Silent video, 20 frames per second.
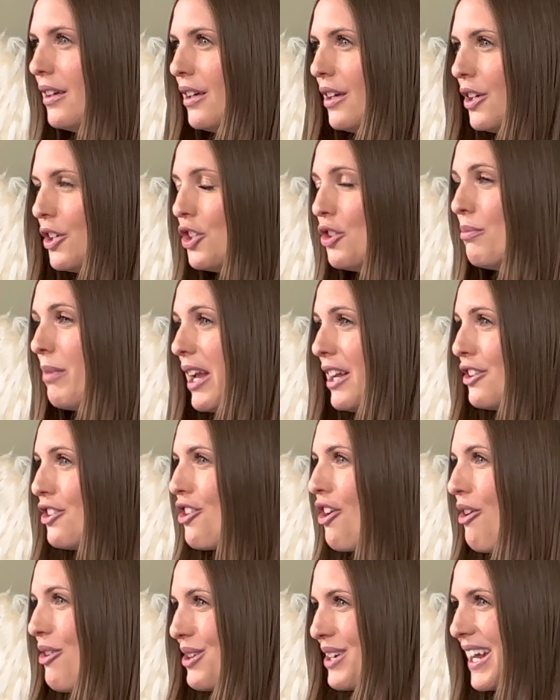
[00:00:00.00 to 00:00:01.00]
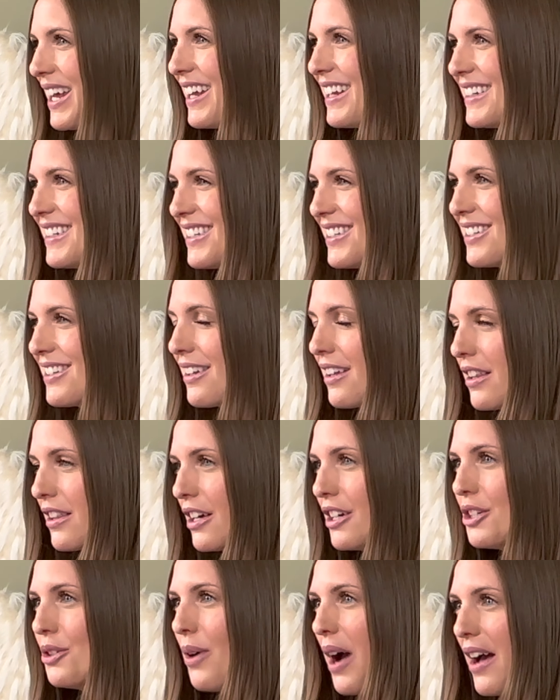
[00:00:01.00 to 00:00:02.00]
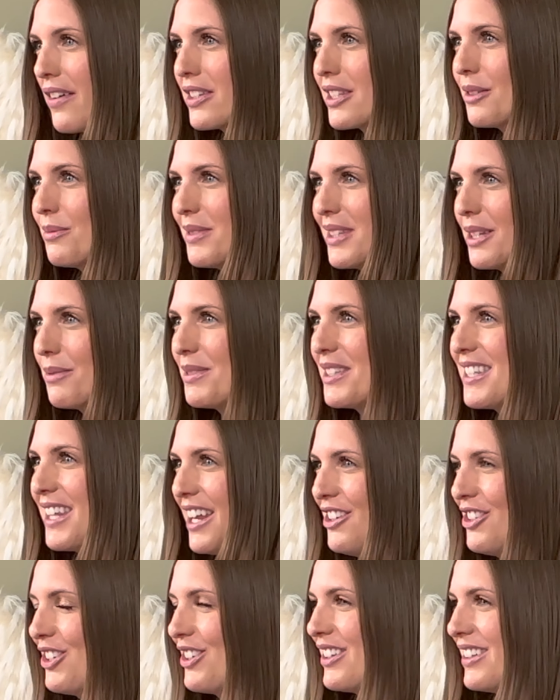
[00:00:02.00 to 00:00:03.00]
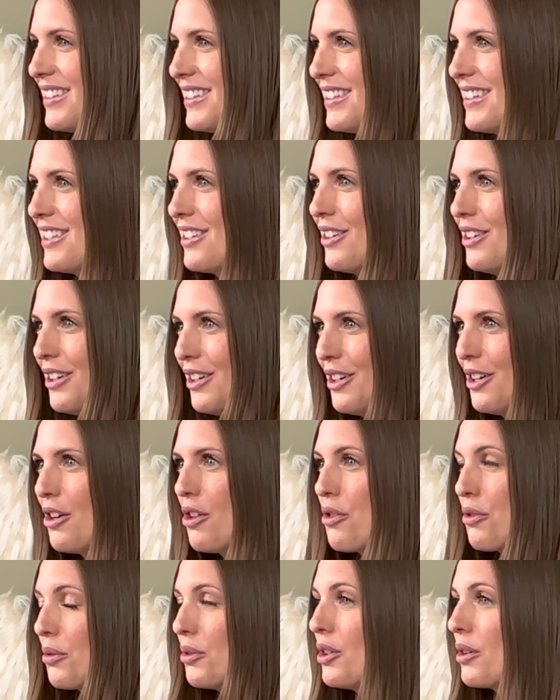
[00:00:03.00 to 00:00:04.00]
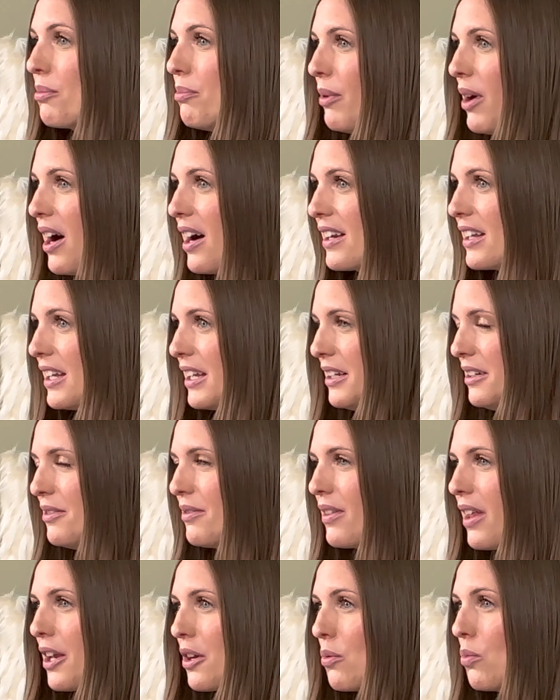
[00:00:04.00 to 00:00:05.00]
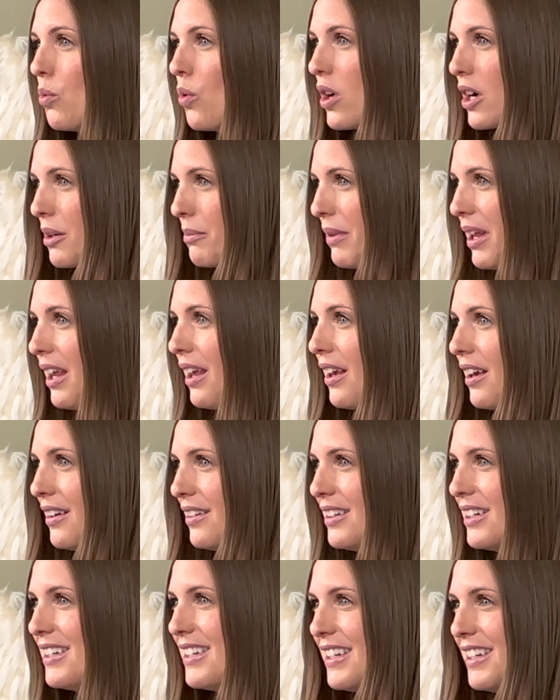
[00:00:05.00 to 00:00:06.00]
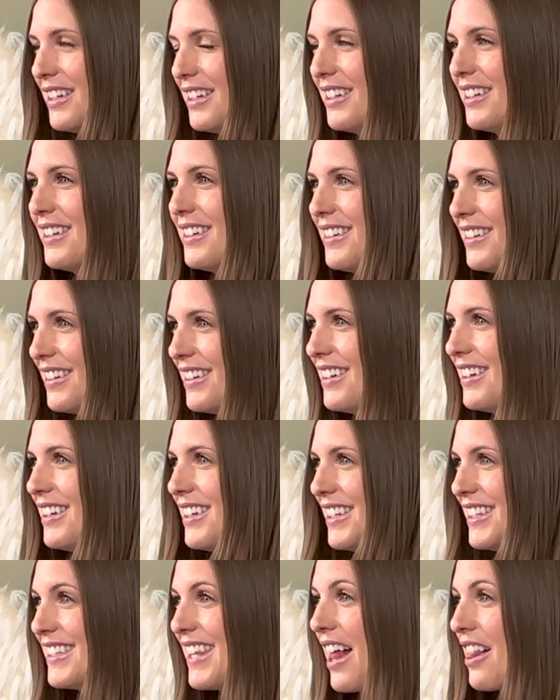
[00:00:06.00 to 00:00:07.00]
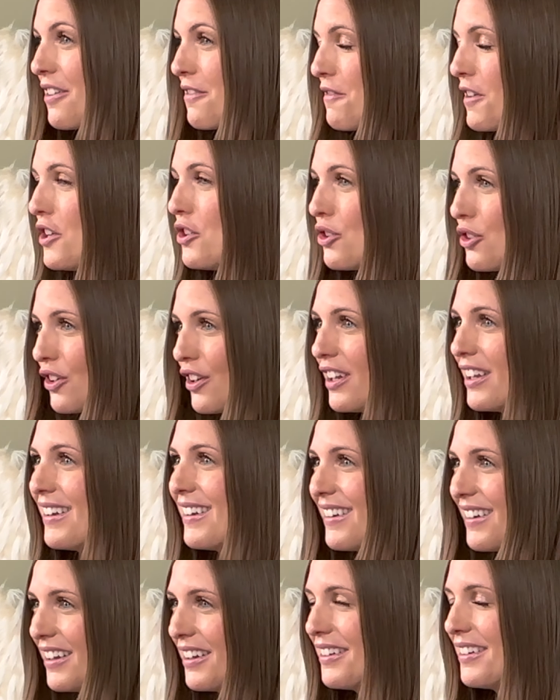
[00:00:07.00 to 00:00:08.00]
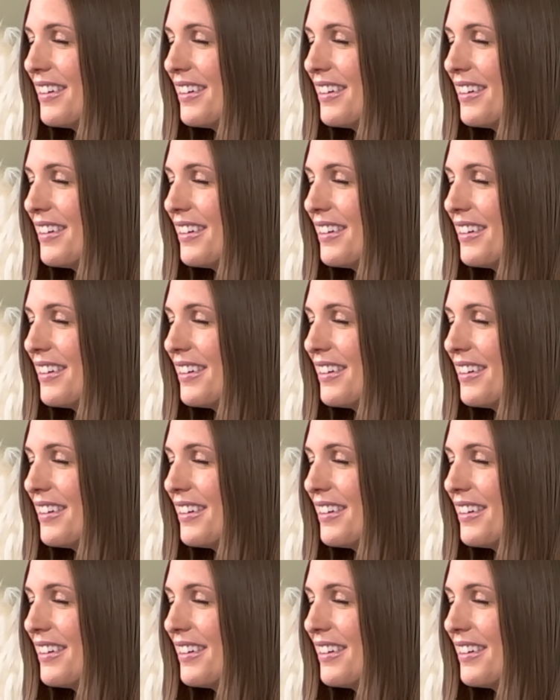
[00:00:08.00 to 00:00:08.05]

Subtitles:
You may notice that you have some sensations through your body, like warming, salivation.